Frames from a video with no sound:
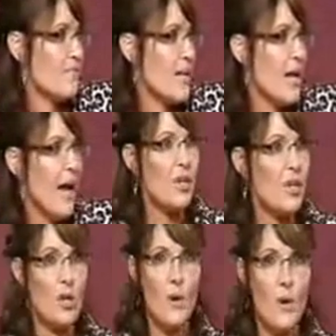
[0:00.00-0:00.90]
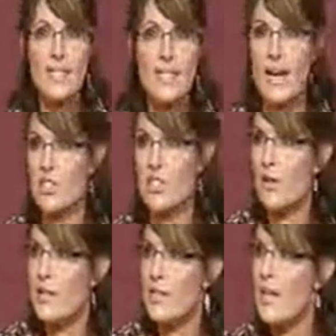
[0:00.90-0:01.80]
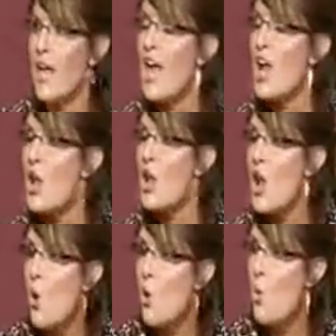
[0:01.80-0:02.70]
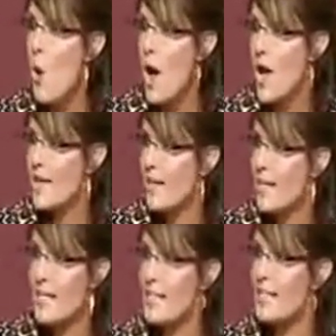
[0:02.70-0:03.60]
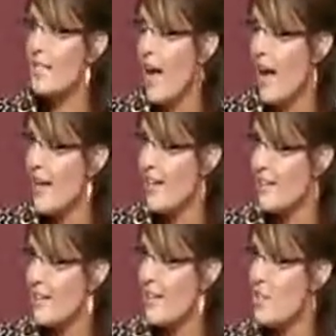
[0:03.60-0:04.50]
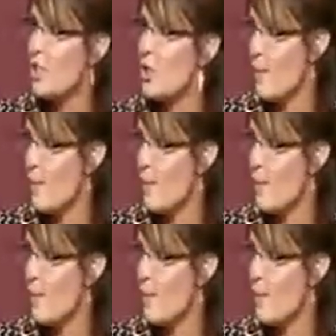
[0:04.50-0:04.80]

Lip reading: And the correct answer is no one is entitled to a